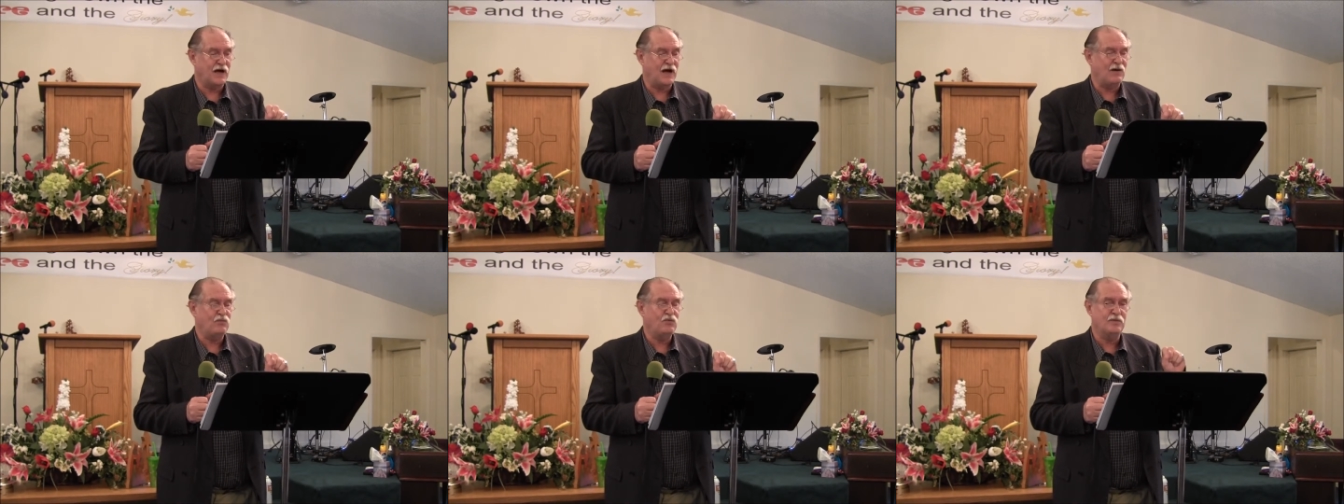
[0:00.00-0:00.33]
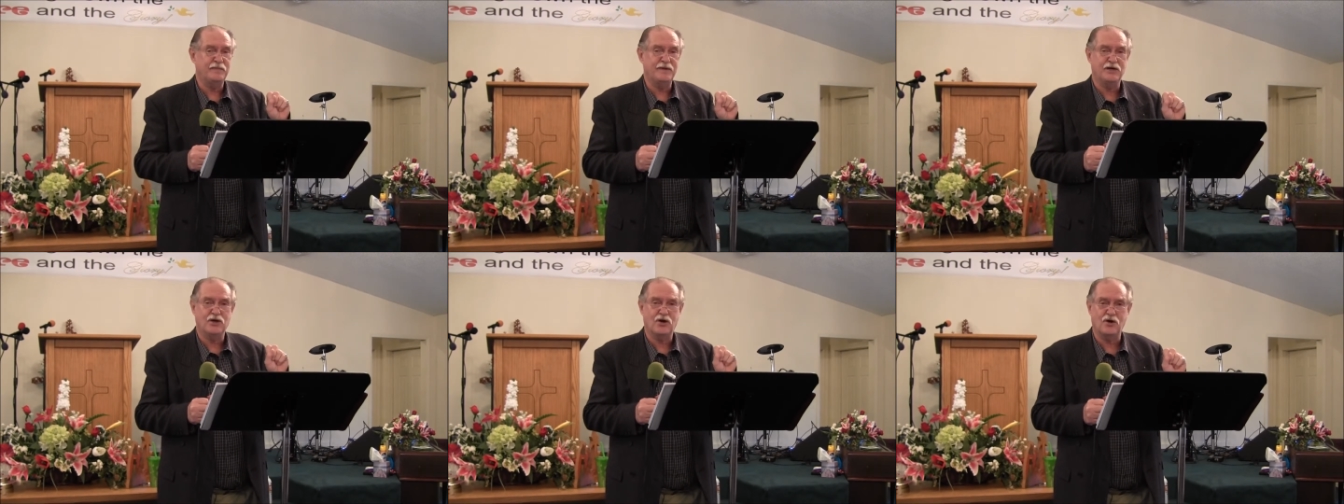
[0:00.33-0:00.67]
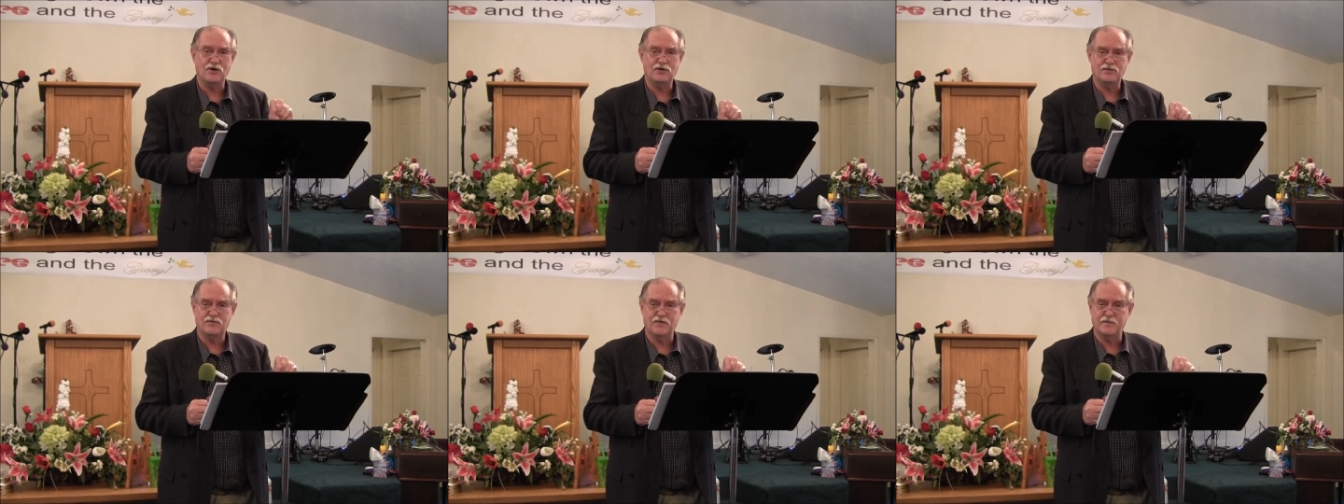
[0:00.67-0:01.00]
I will be
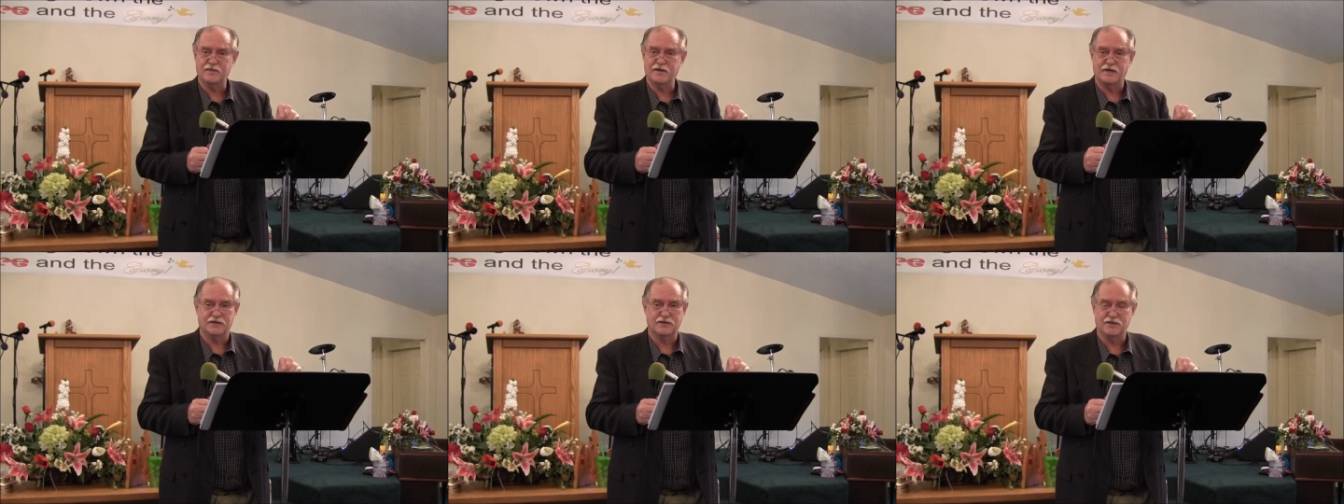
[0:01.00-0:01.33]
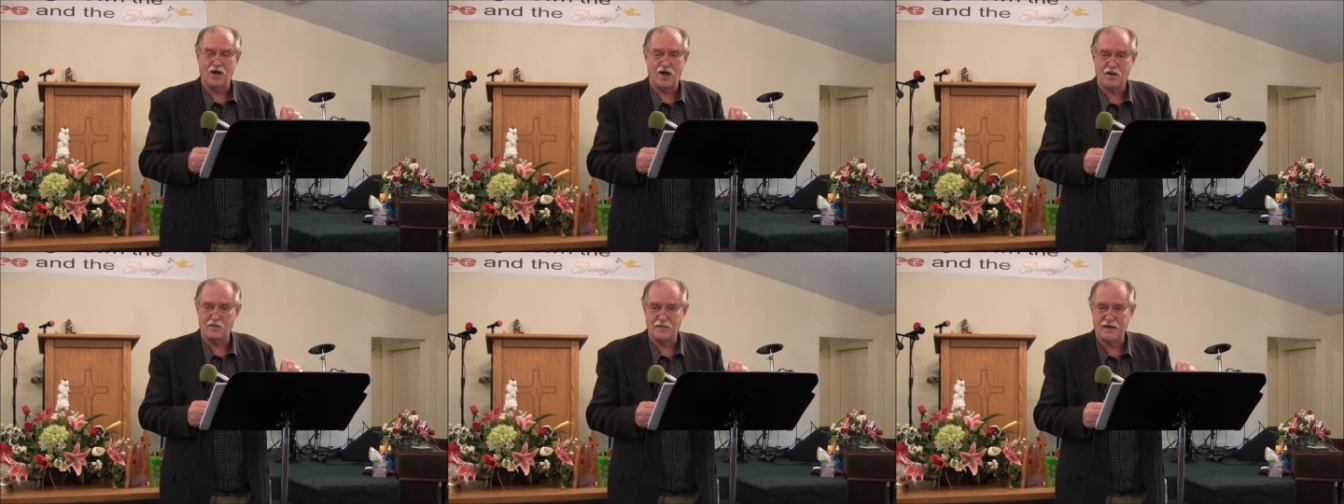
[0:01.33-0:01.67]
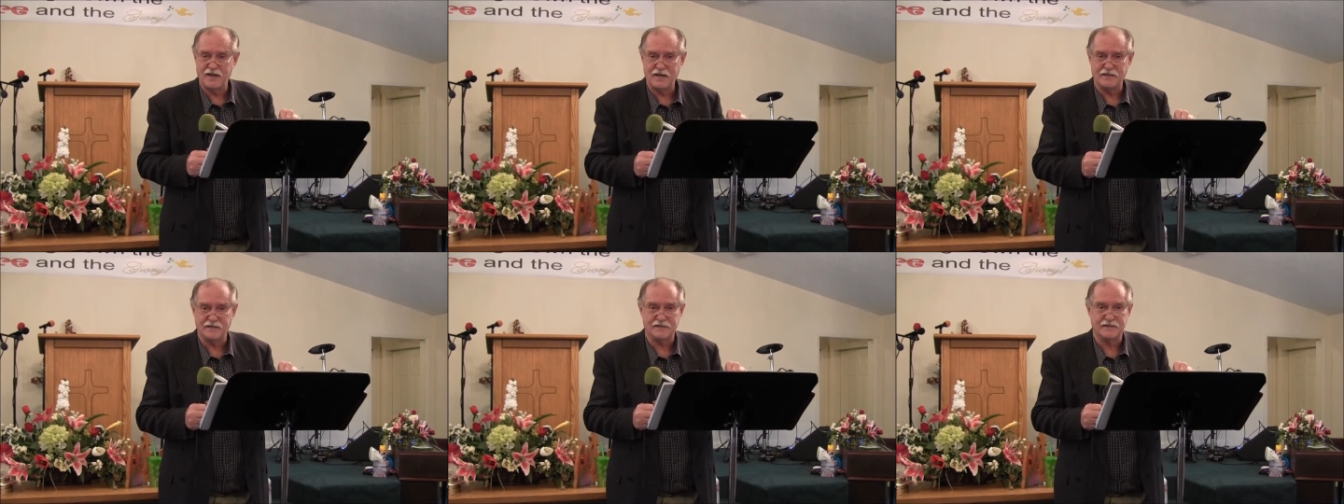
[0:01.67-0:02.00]
cursed from this, not
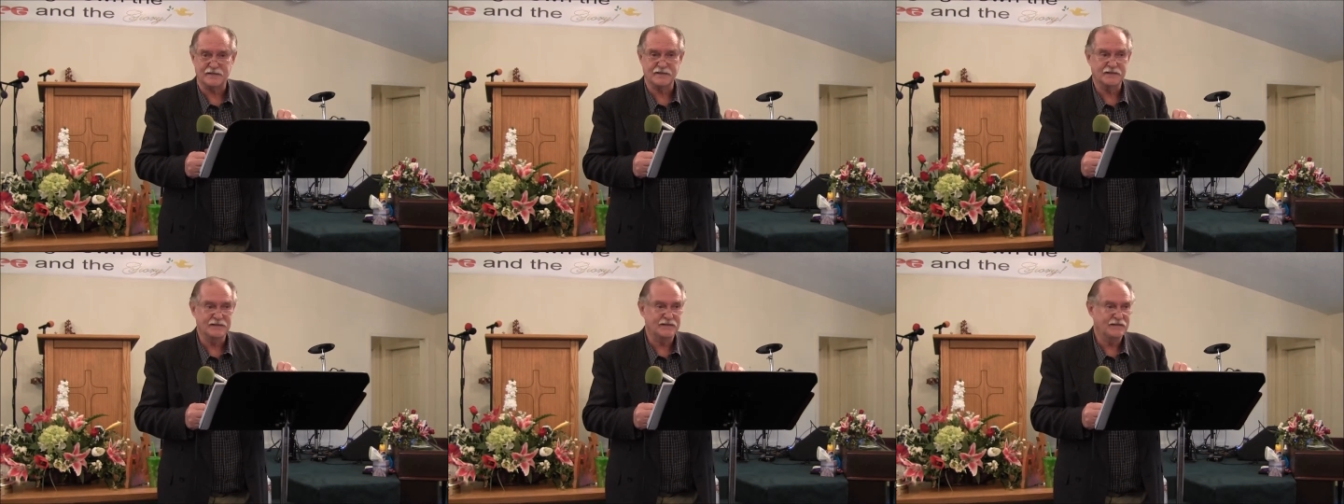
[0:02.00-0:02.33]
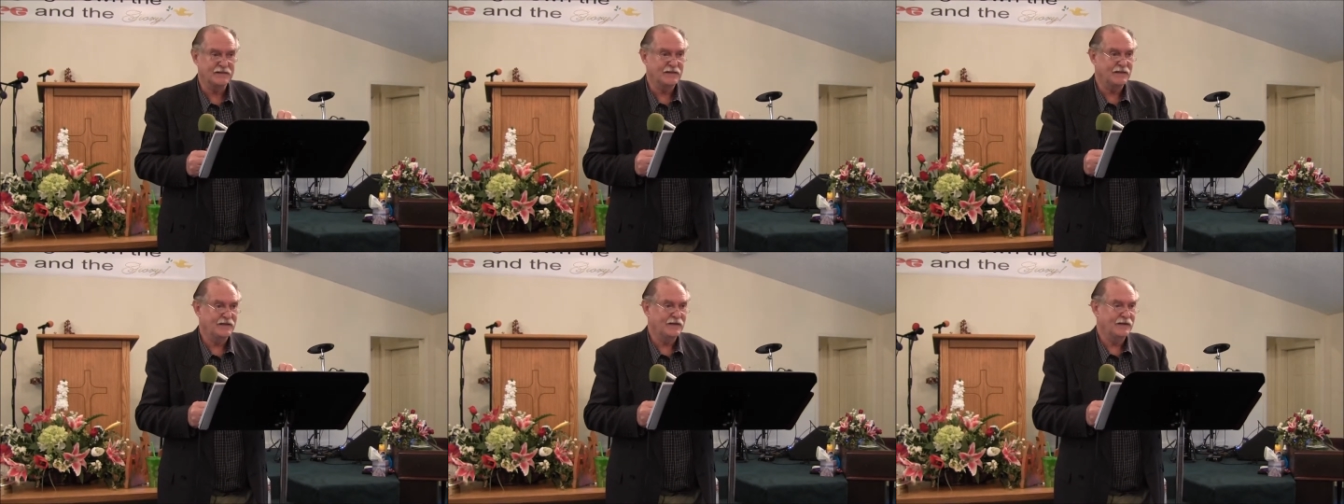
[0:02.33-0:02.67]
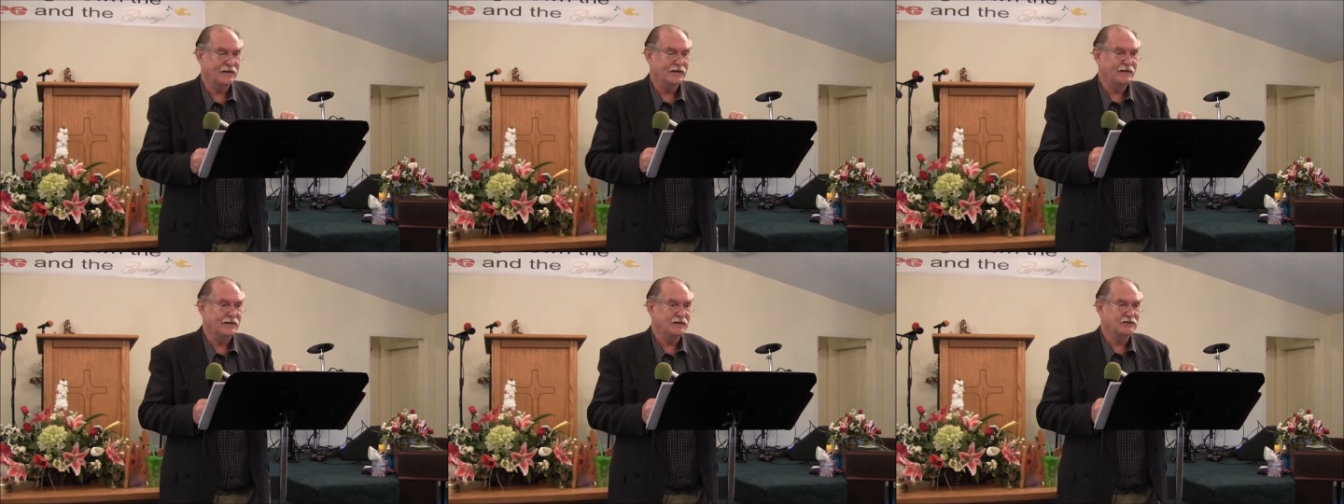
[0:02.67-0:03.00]
blessed."
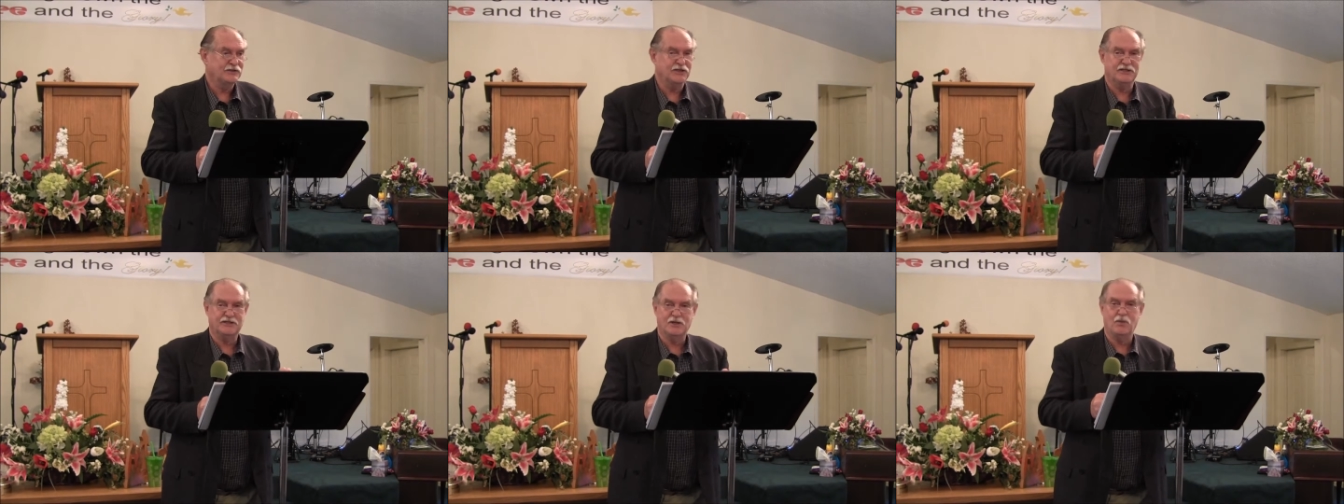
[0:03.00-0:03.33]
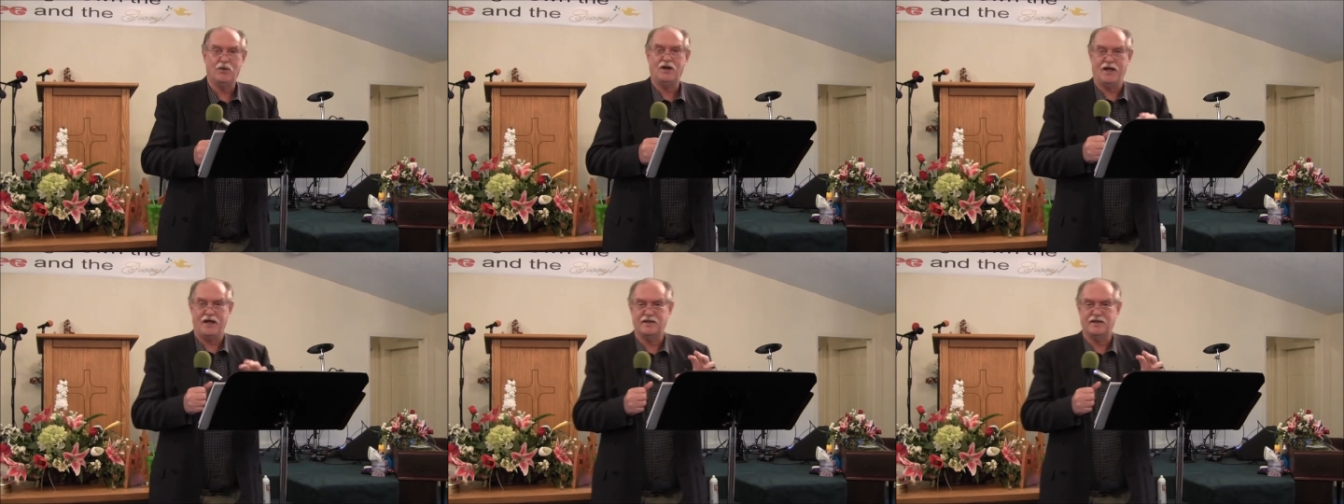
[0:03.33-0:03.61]
She said, "Well,